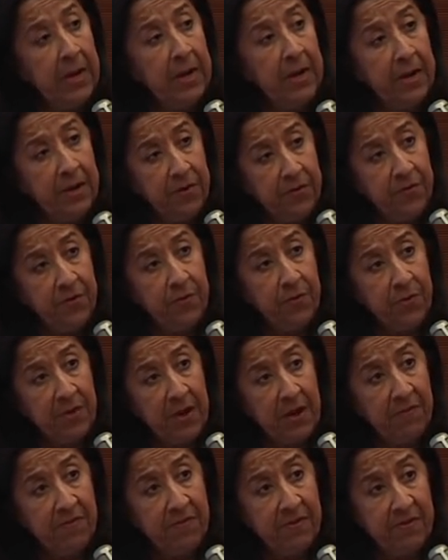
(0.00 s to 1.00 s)
In
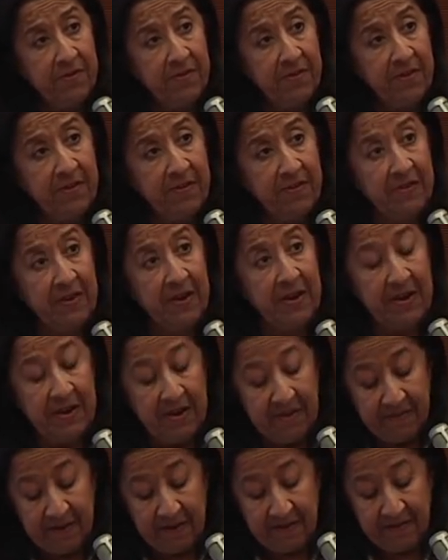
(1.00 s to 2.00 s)
2016,
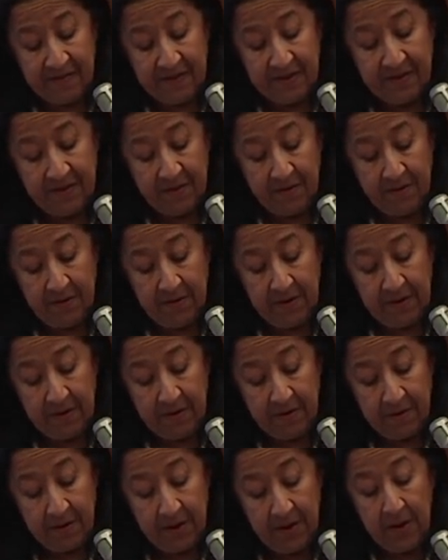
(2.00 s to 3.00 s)
as I said
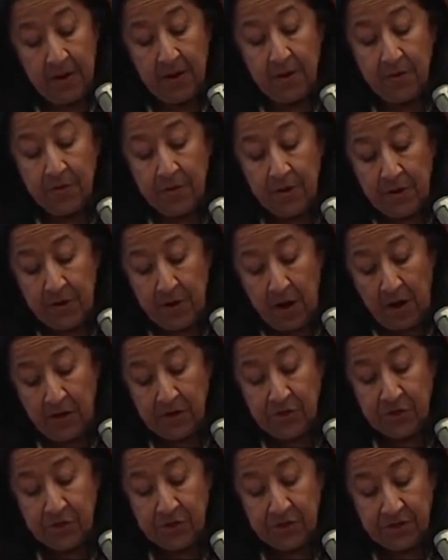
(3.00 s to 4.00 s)
earlier, the
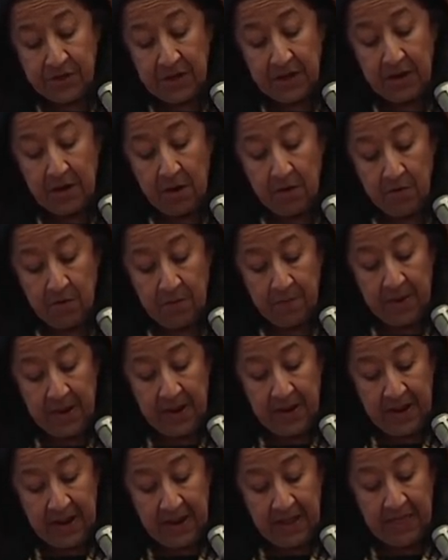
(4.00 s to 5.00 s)
largest
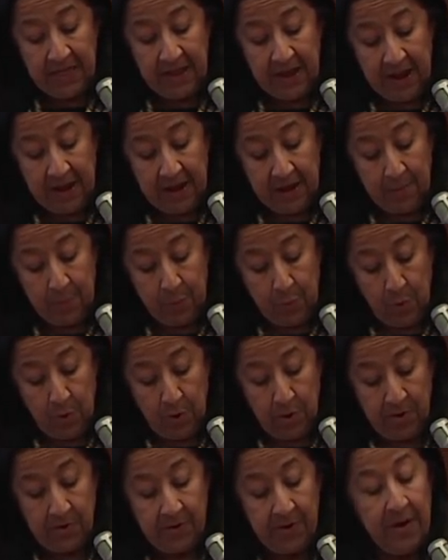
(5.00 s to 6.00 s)
economy in the Arab
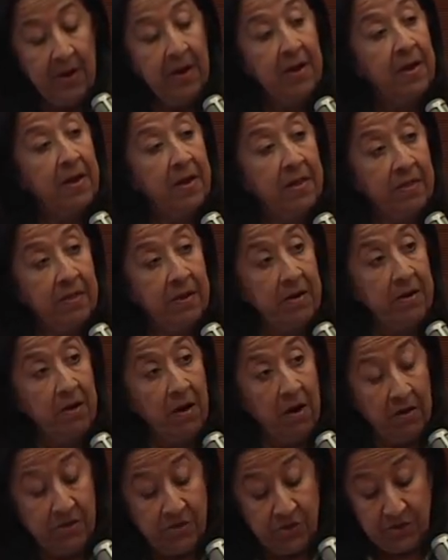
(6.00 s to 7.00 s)
world and the
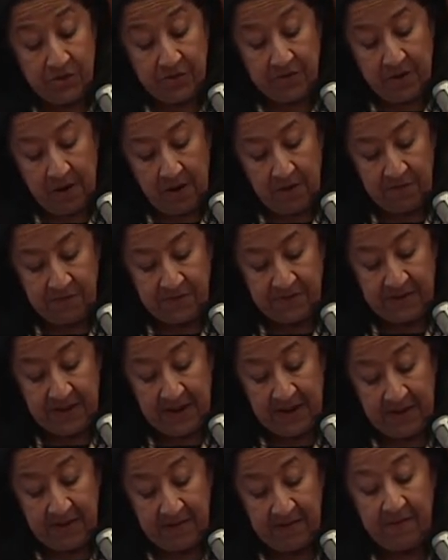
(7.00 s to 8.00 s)
largest Gulf
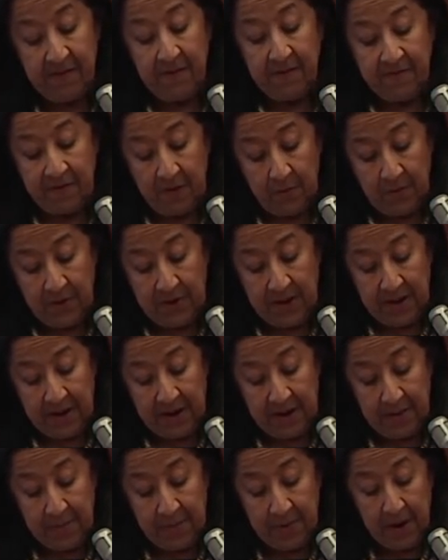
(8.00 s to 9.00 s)
state, Saudi
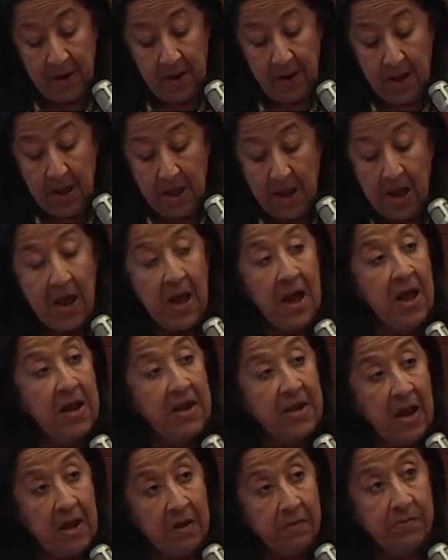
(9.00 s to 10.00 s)
Arabia,
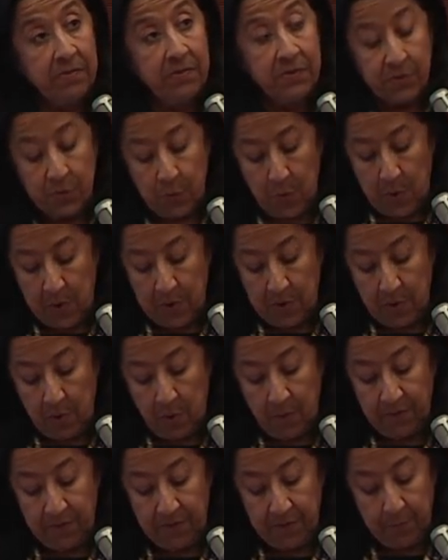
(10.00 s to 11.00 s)
announced one
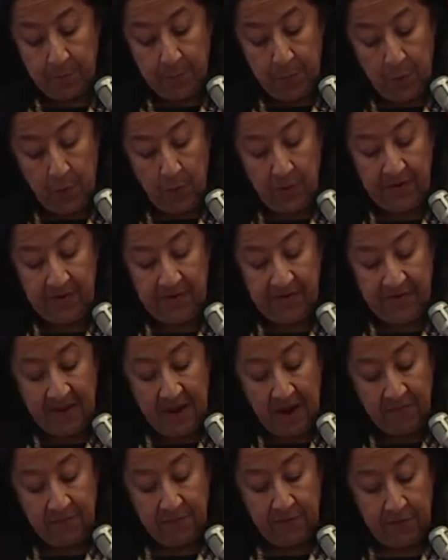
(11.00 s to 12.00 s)
of the boldest
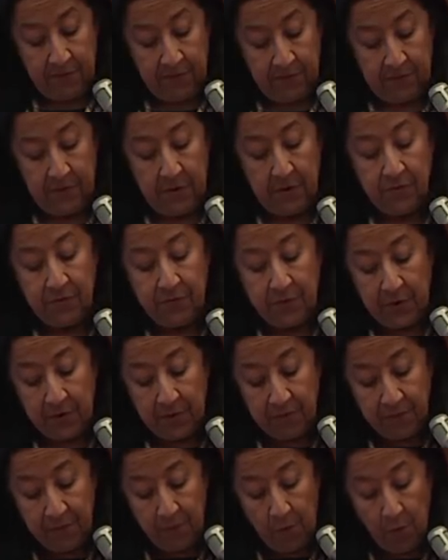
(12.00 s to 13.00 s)
efforts to
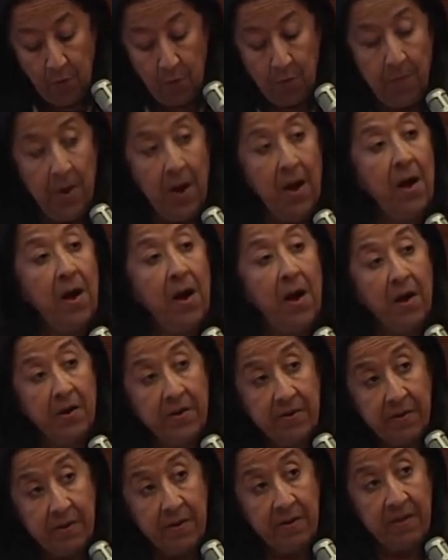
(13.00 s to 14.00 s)
reform
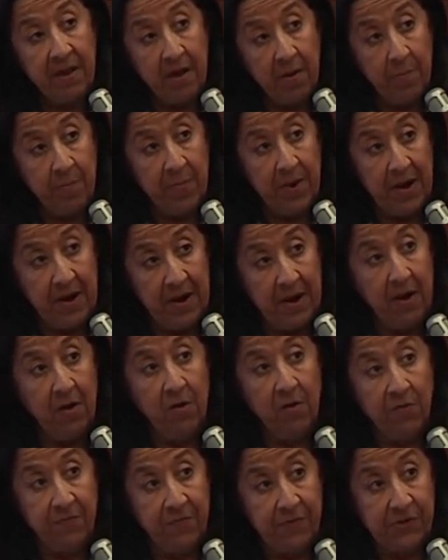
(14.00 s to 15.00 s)
under the umbrella
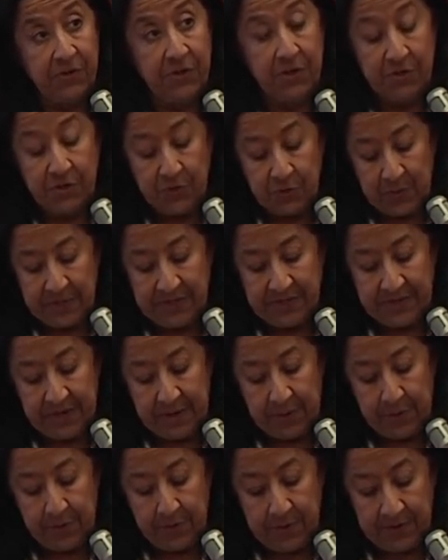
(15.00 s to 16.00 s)
of Vision
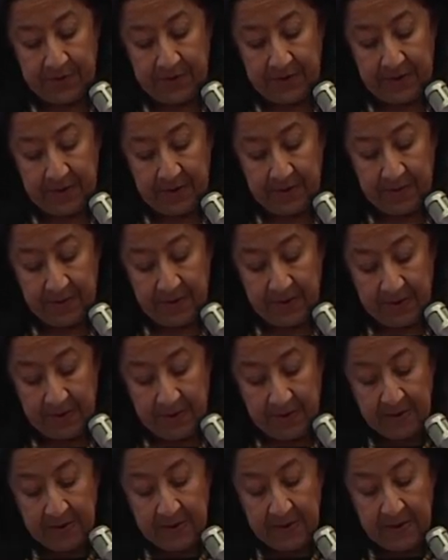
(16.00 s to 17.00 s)
2030.
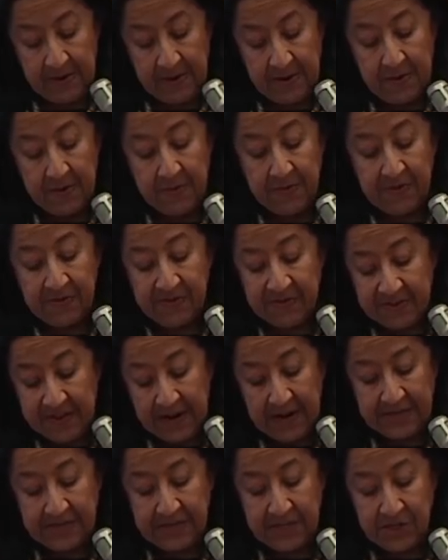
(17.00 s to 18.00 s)
The
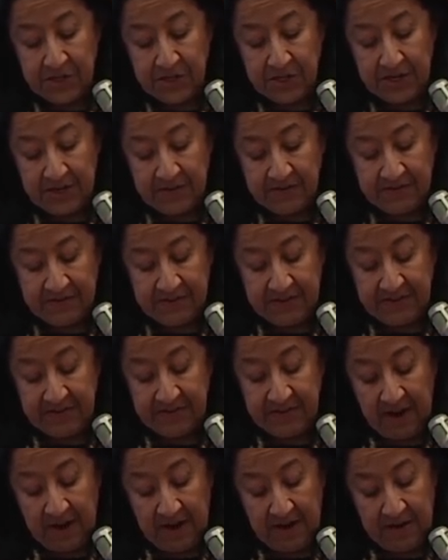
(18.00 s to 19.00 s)
strategy is
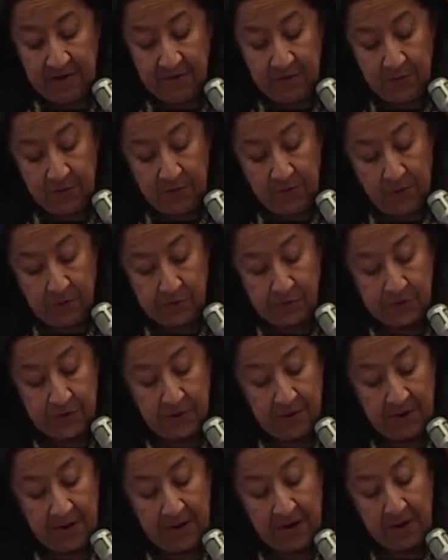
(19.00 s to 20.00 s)
designed to
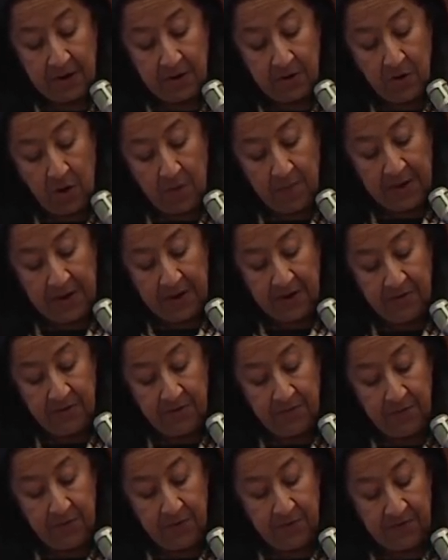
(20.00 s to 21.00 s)
foster economic
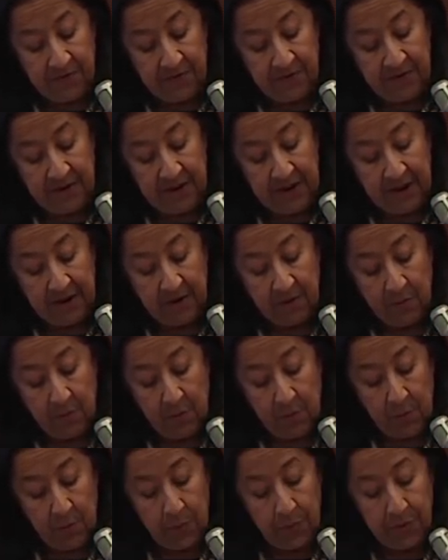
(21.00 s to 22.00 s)
diversity and
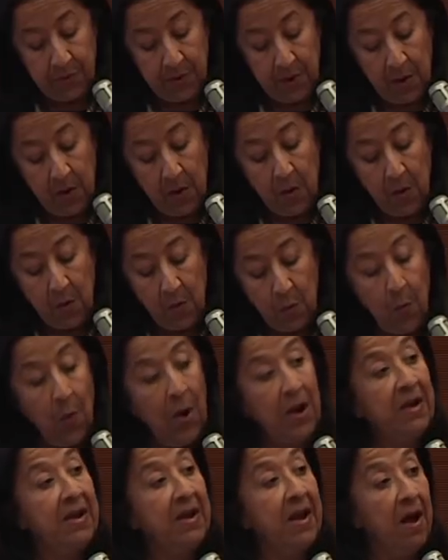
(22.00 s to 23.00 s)
growth
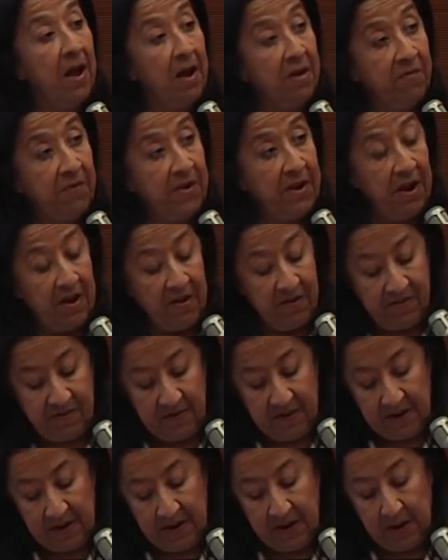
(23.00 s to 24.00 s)
while
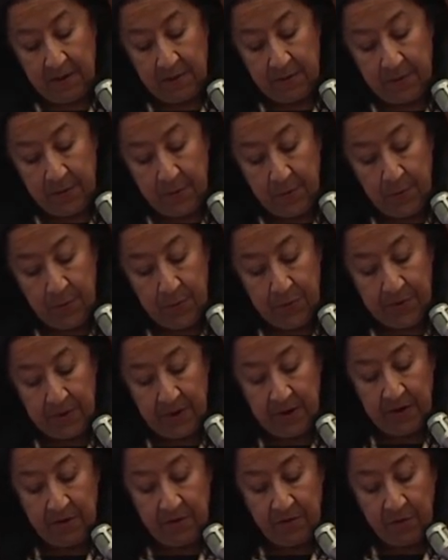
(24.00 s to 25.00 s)
galvanizing our youth
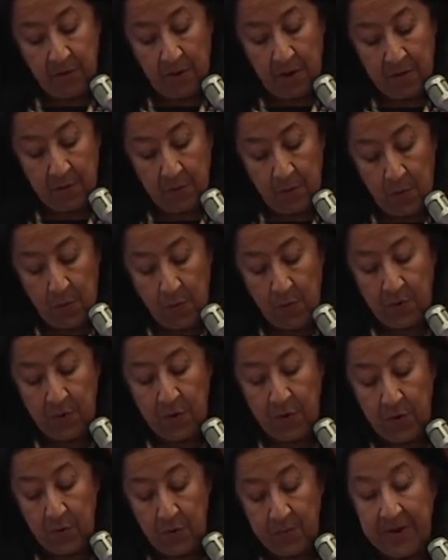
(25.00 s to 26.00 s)
into our own
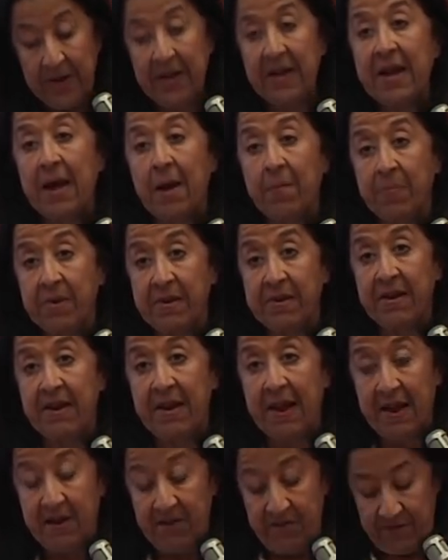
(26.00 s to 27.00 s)
human
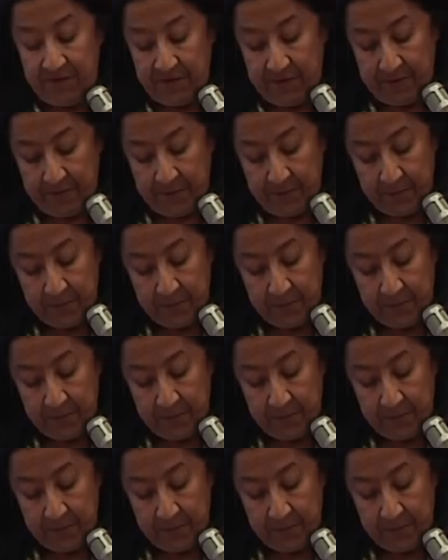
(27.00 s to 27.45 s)
capital engine.